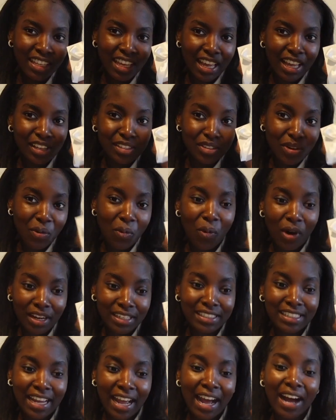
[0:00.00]
Yeah, so
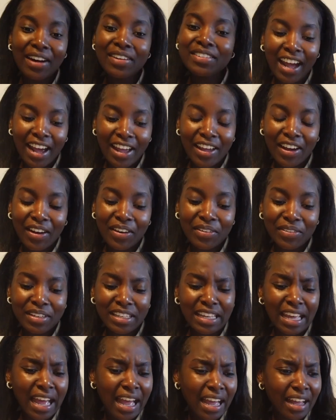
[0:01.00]
one down. I
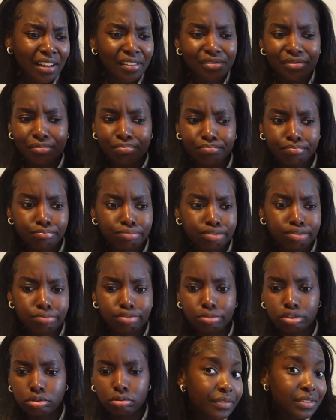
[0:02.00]
only have
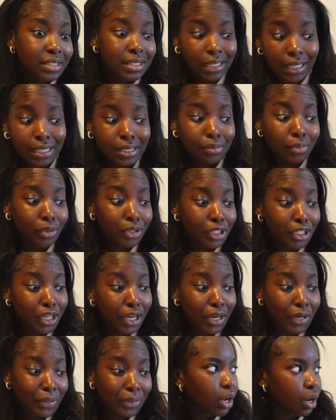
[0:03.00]
six more to
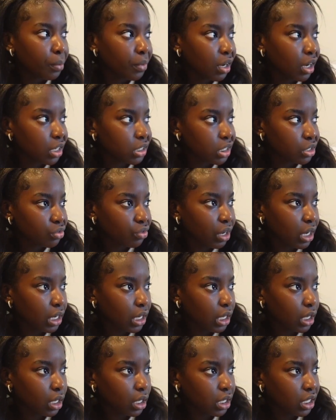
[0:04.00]
go. Oh my gosh, it's
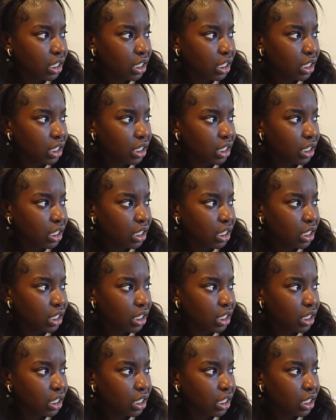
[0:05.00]
raining.